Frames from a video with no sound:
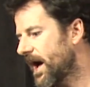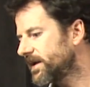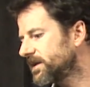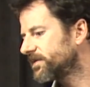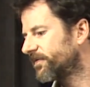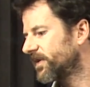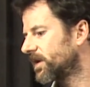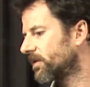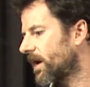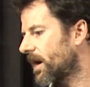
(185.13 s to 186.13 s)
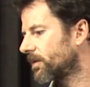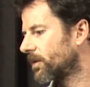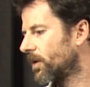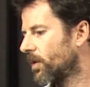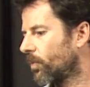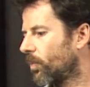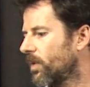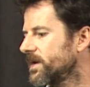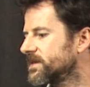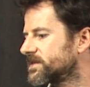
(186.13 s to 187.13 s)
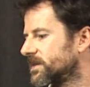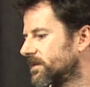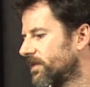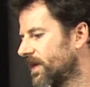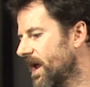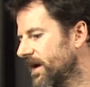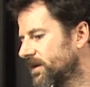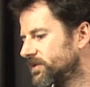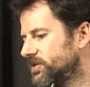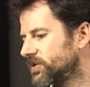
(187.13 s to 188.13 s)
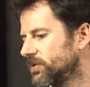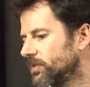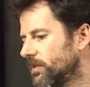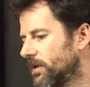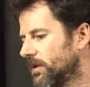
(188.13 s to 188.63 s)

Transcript: I need to figure out what is it that I can do.